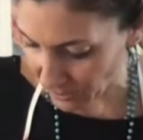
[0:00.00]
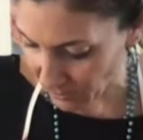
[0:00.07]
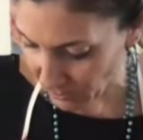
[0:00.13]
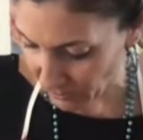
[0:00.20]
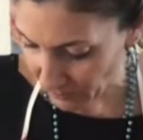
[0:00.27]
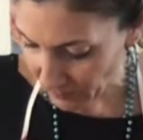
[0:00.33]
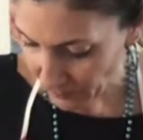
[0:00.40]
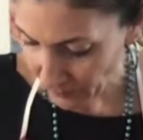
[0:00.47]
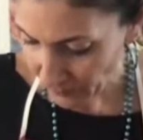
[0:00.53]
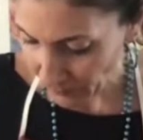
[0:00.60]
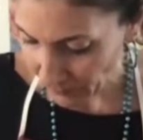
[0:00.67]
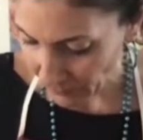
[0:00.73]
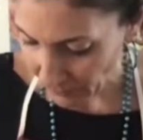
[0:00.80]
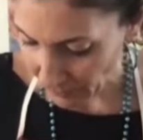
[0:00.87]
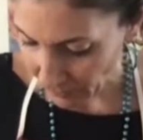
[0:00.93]
you're
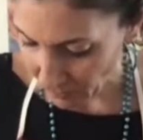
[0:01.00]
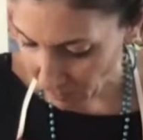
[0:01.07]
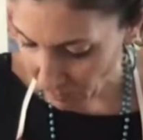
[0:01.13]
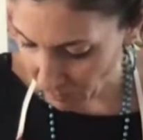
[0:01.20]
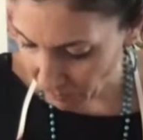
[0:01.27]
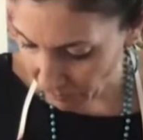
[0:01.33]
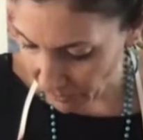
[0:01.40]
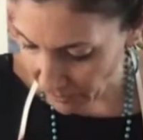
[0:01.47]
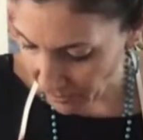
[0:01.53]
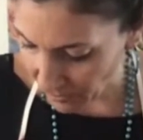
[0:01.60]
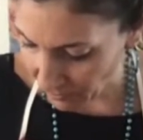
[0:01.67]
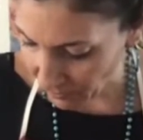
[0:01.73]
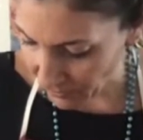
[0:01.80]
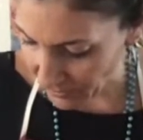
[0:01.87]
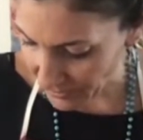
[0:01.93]
over
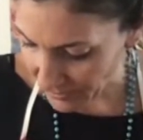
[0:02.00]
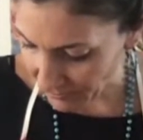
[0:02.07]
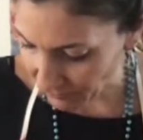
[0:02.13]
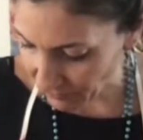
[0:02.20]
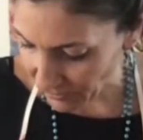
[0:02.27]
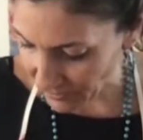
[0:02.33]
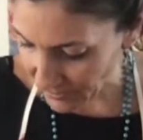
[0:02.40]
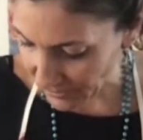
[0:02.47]
here in a different